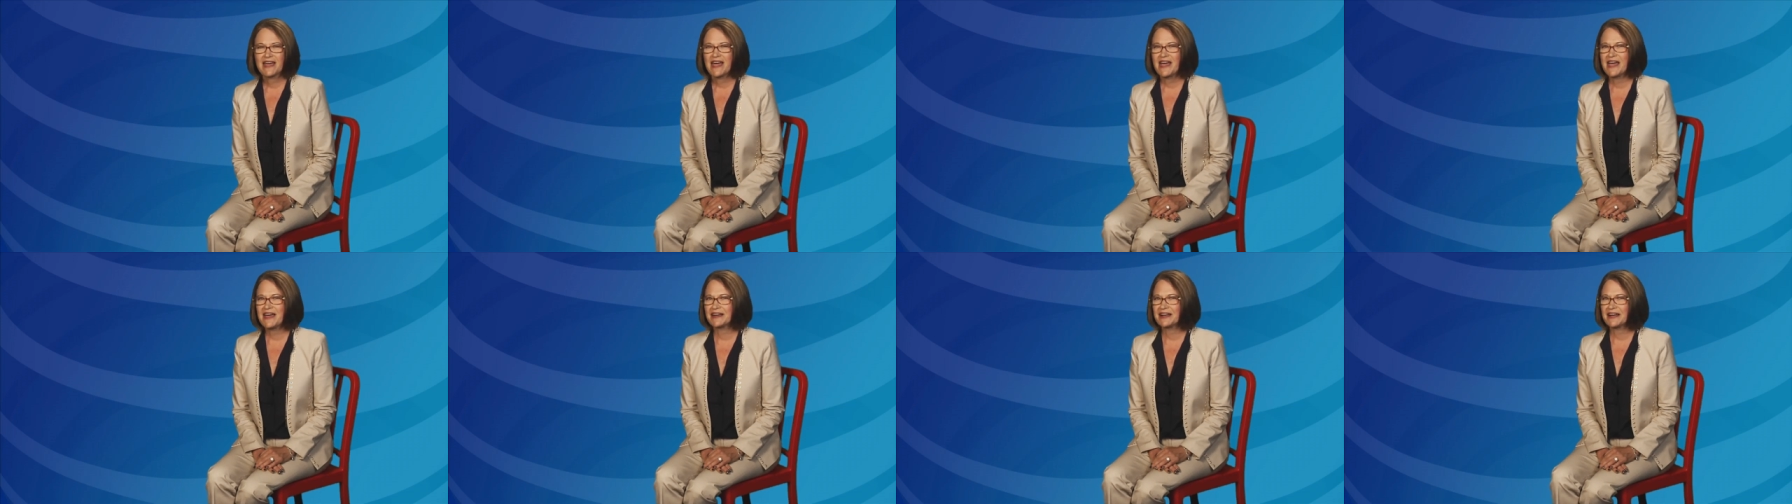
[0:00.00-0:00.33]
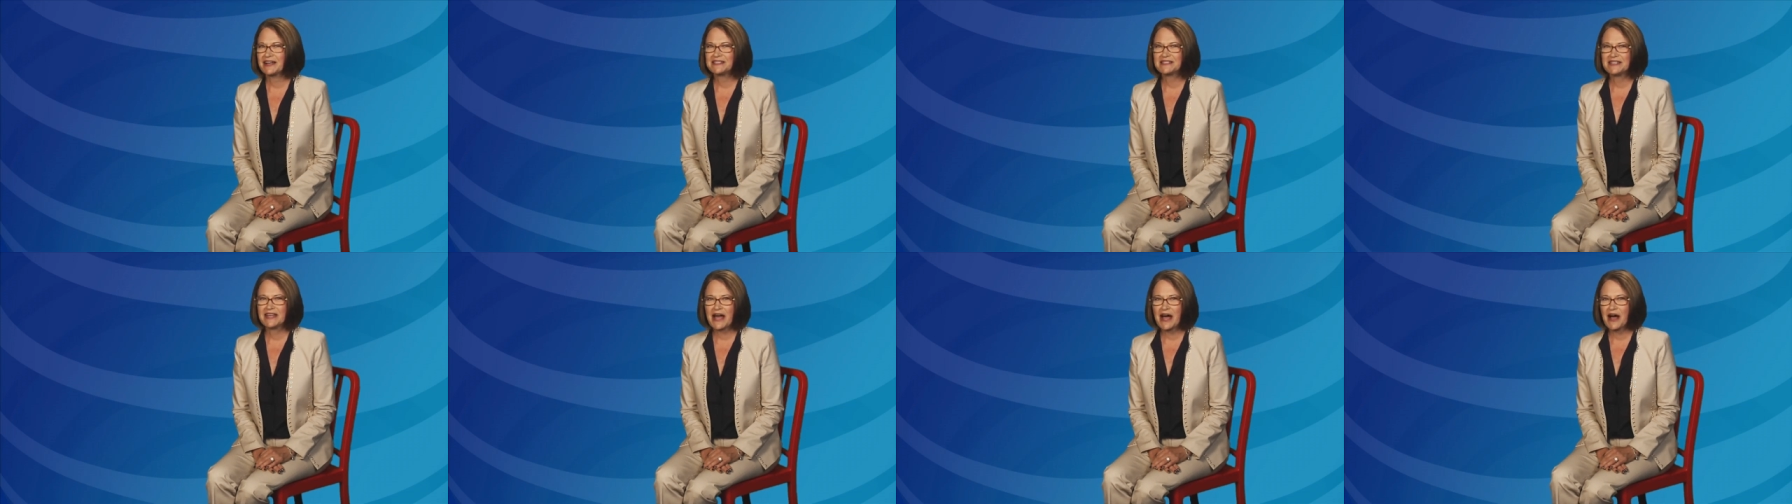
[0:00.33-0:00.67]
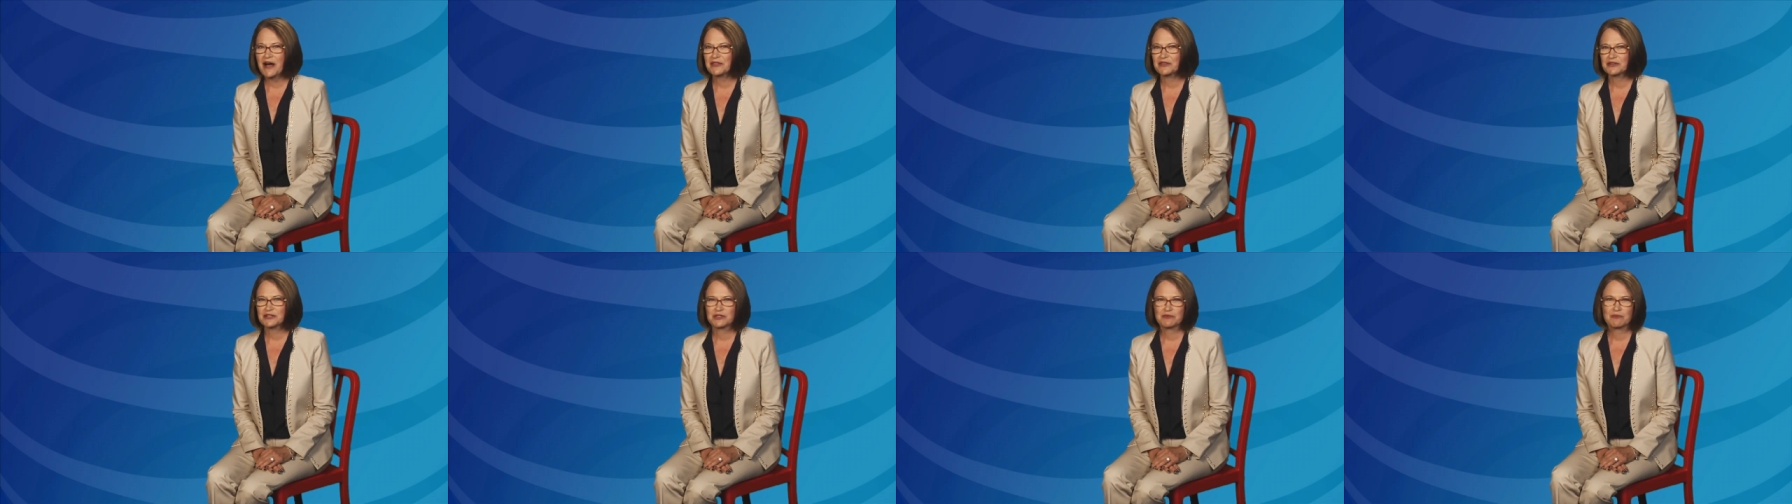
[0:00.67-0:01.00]
And I
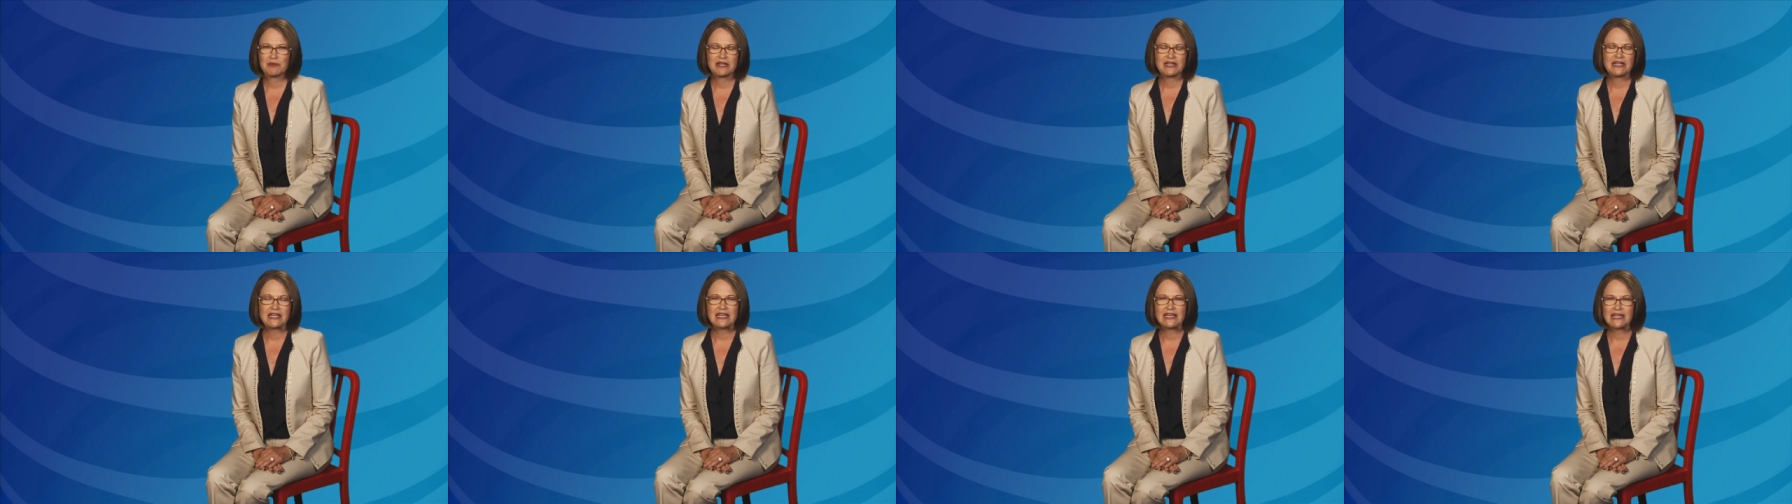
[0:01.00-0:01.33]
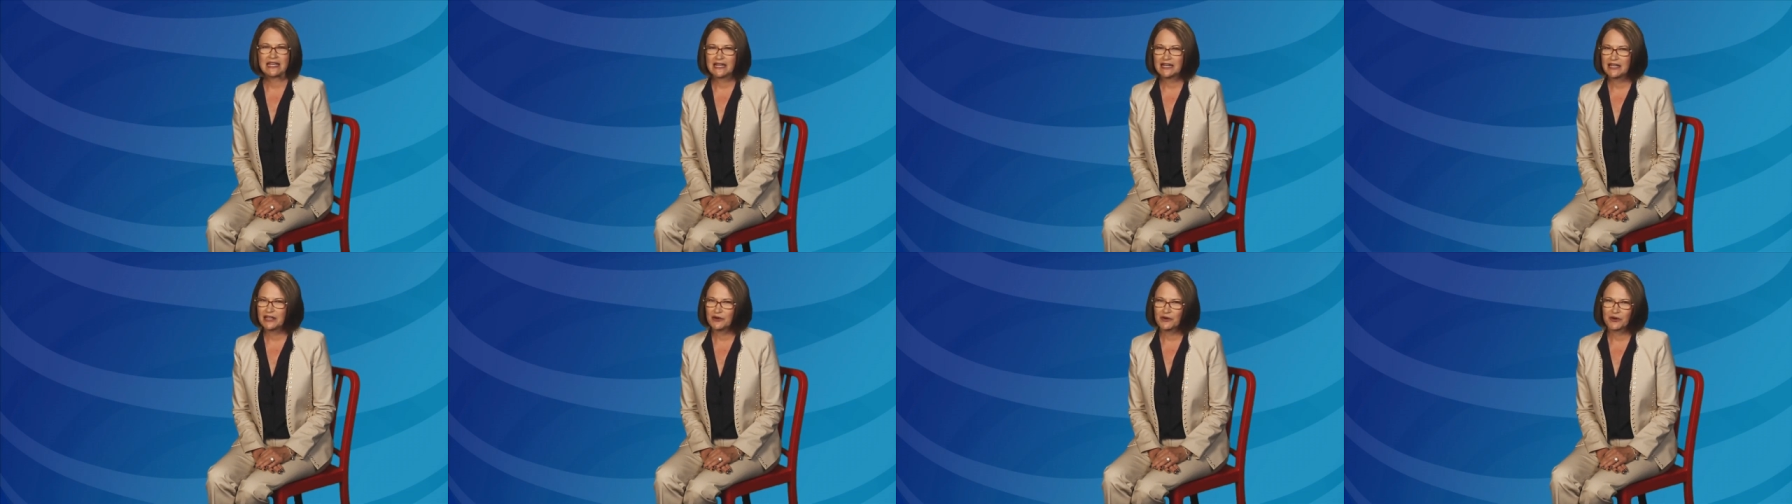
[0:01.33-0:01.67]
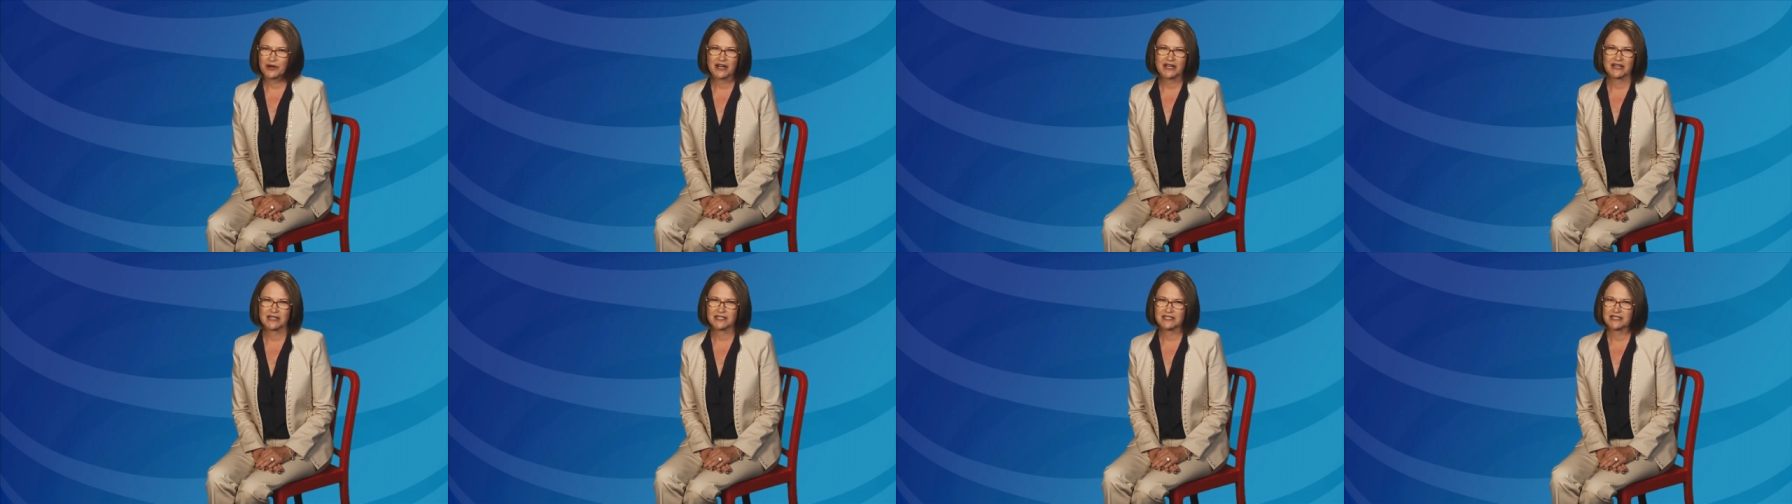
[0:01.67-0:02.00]
doubt there's been any
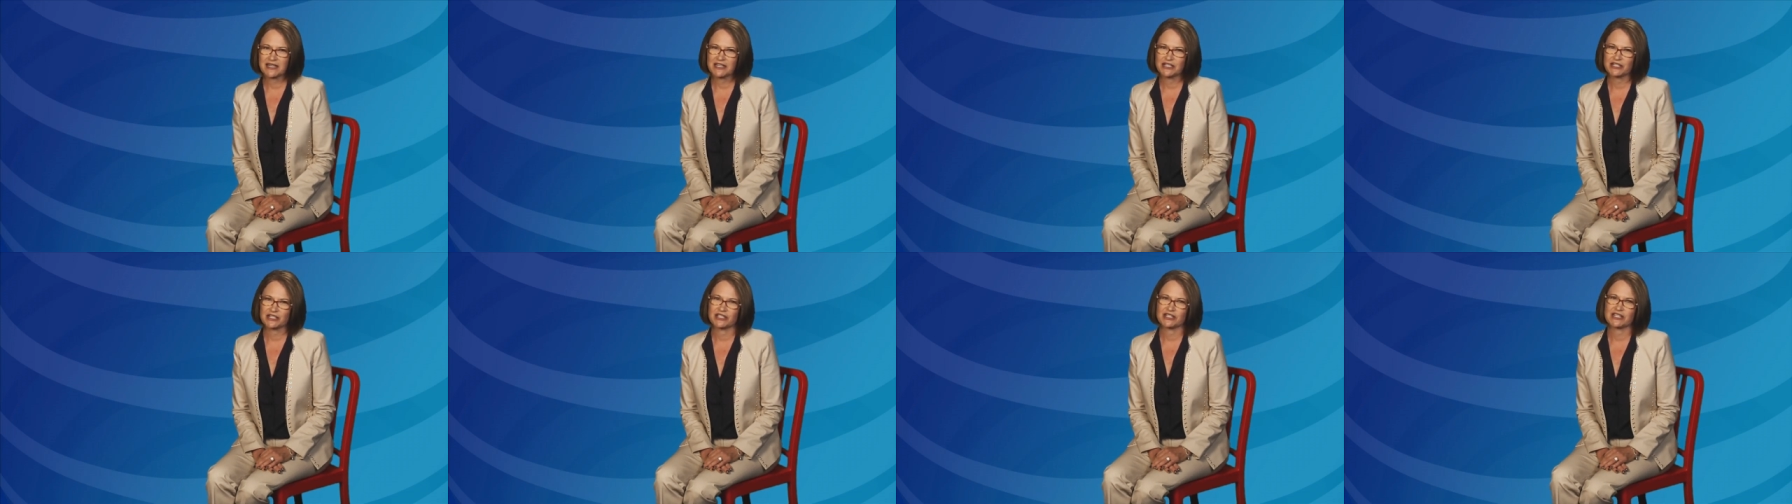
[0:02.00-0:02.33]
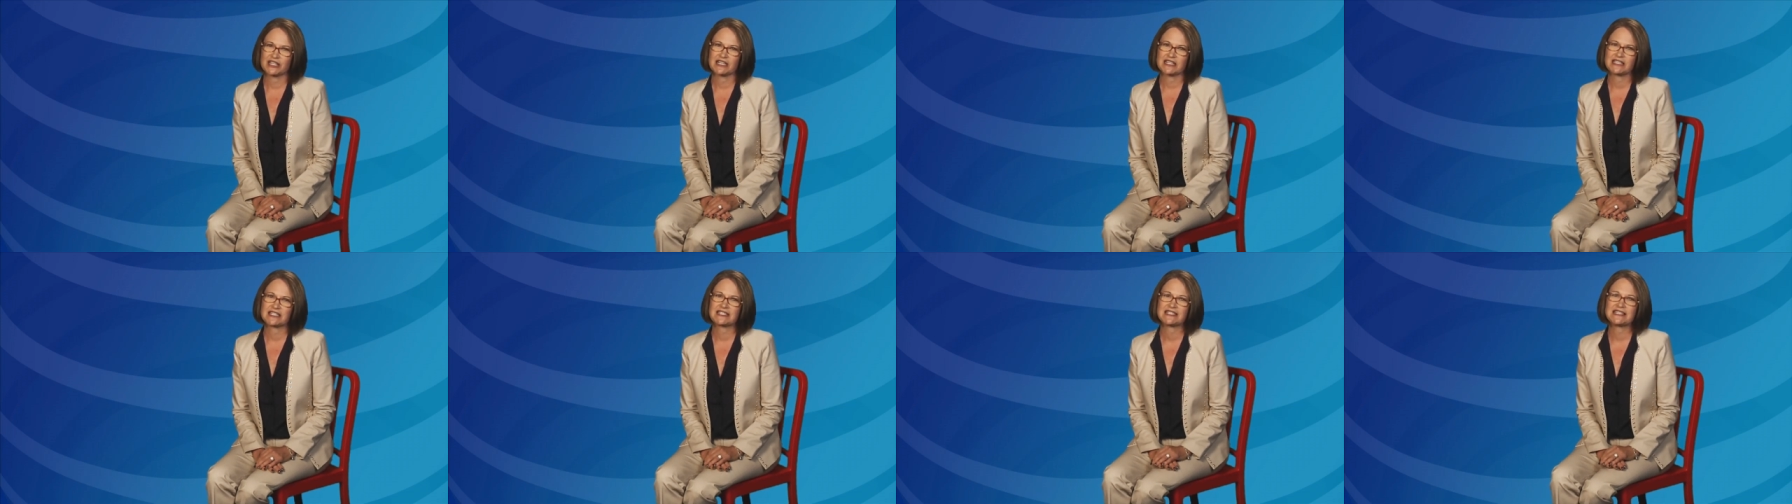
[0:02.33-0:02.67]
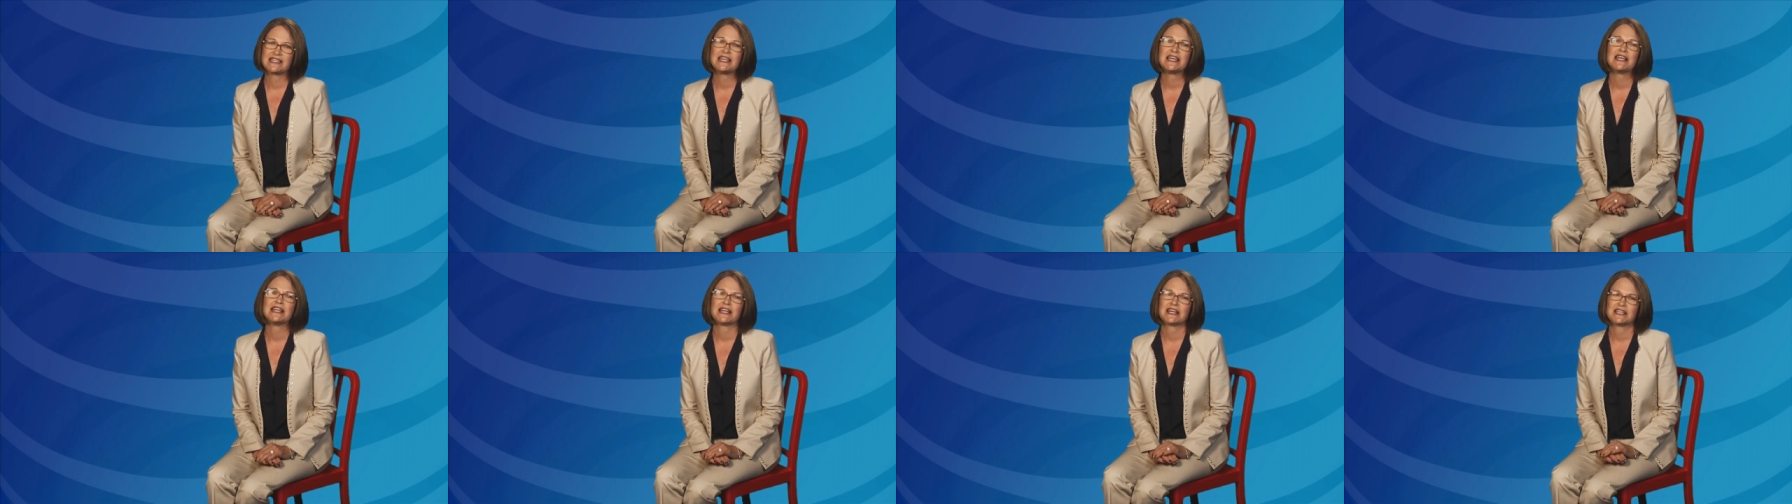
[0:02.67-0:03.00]
organization that has
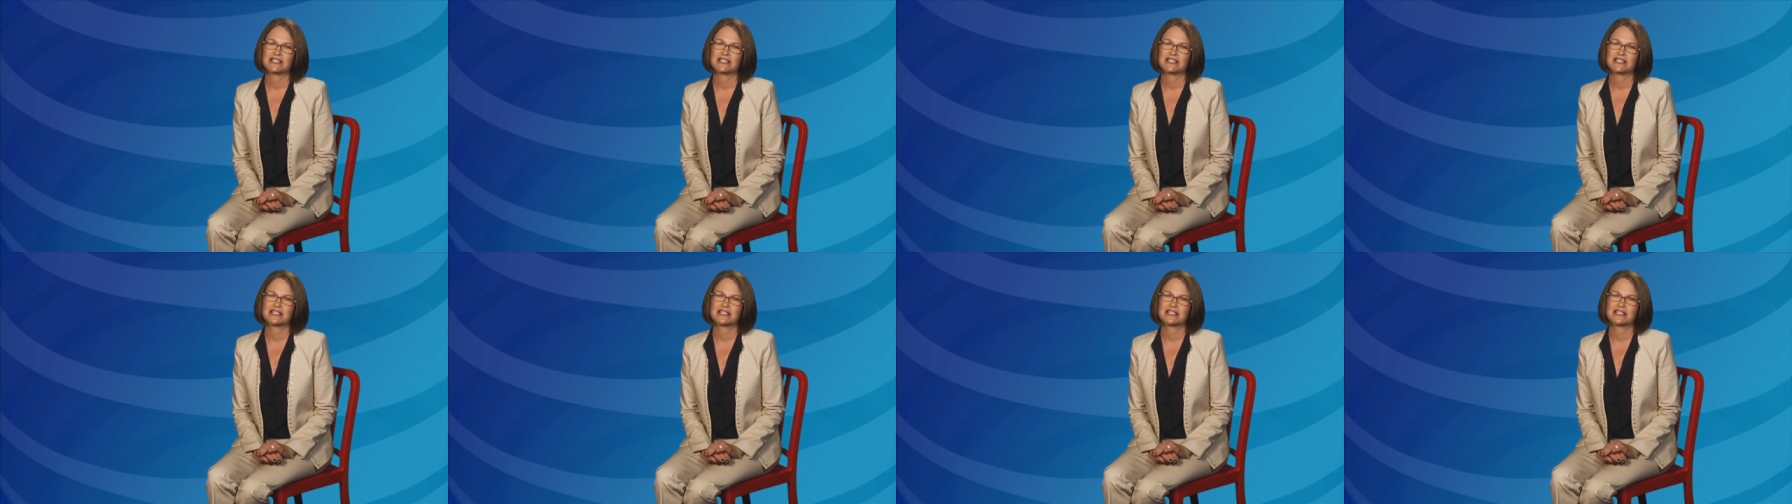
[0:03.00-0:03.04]
seen